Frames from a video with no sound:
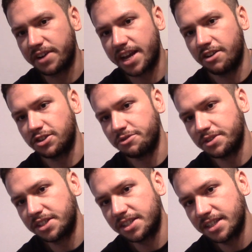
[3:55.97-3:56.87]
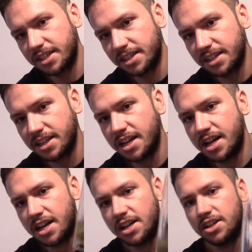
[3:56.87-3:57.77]
characteristic.
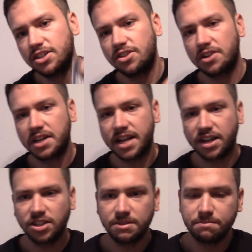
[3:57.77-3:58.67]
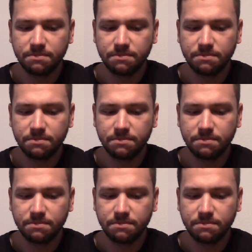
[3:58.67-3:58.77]
So it can actually